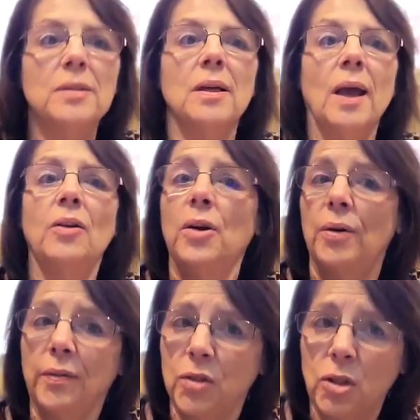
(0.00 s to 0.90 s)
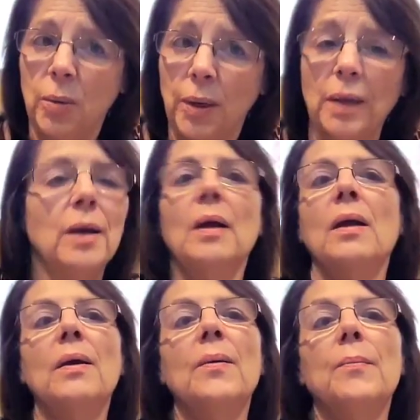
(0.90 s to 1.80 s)
again, you don't have to do it
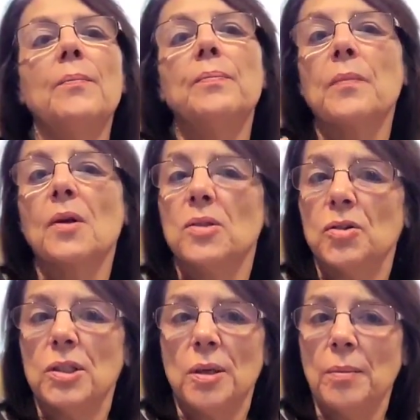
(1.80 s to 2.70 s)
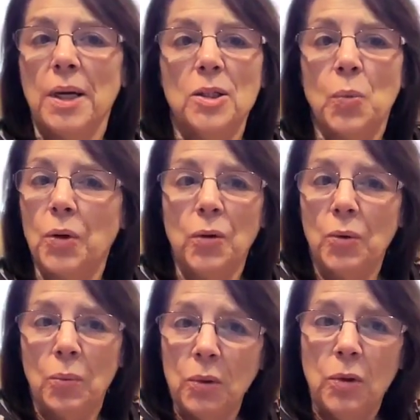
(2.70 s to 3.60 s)
because there are some days where you
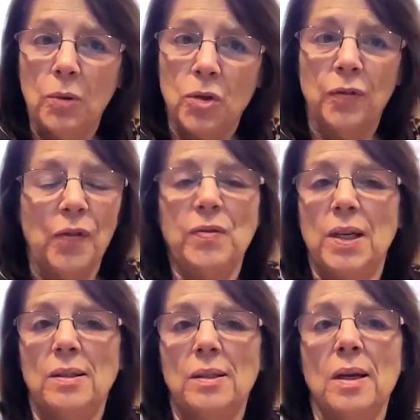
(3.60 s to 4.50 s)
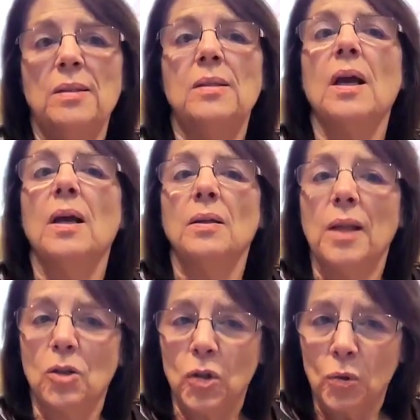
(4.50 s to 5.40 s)
will use your 15 sins
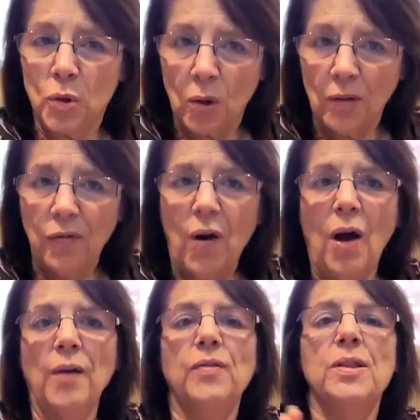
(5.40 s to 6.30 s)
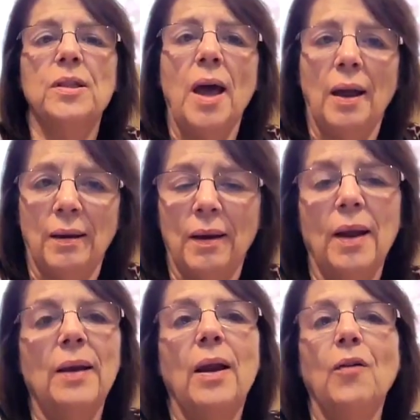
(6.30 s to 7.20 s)
that you use only 5 to 10.
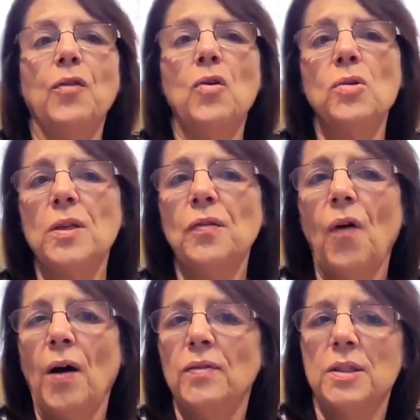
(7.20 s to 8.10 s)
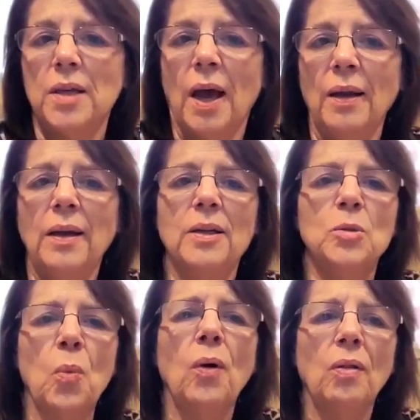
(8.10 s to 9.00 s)
Now, if you're using 5 to 10, it's
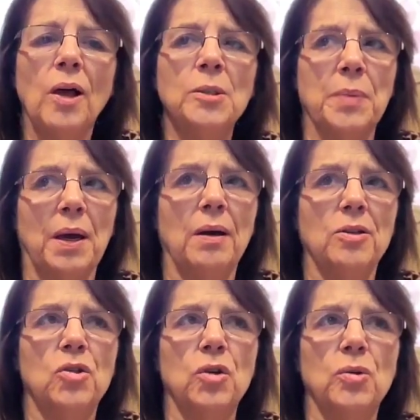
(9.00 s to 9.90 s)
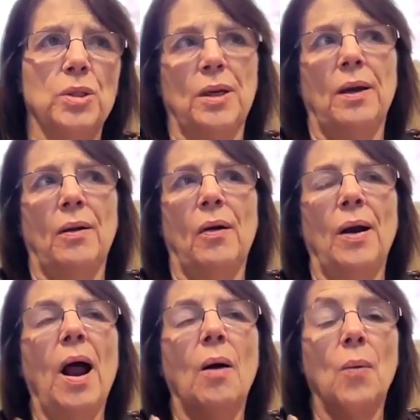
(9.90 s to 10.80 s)
more or less because you're using it on
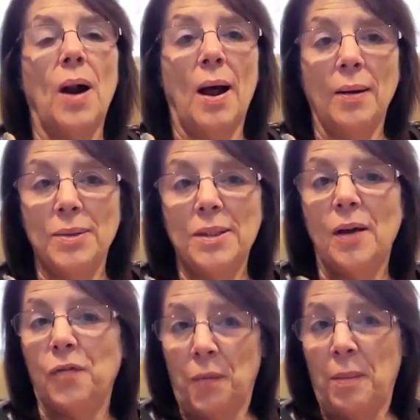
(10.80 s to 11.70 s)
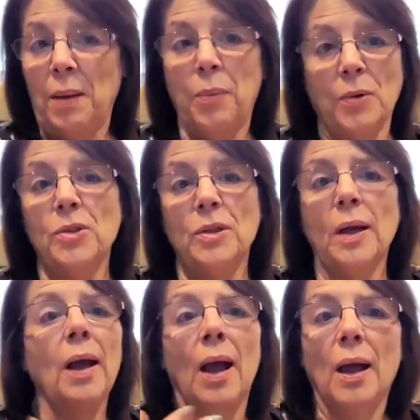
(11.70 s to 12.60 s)
what I would say for me
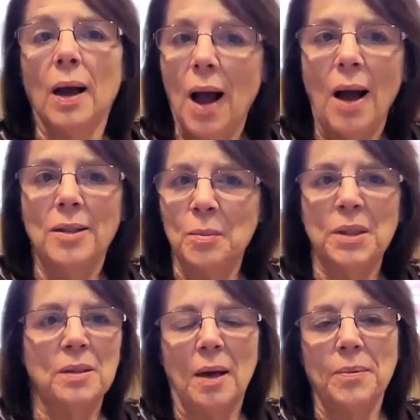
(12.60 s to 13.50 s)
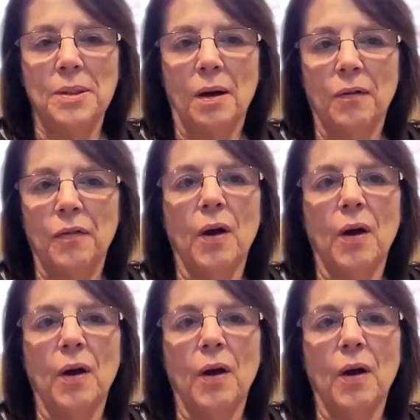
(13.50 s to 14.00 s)
personally, condiment type stuff.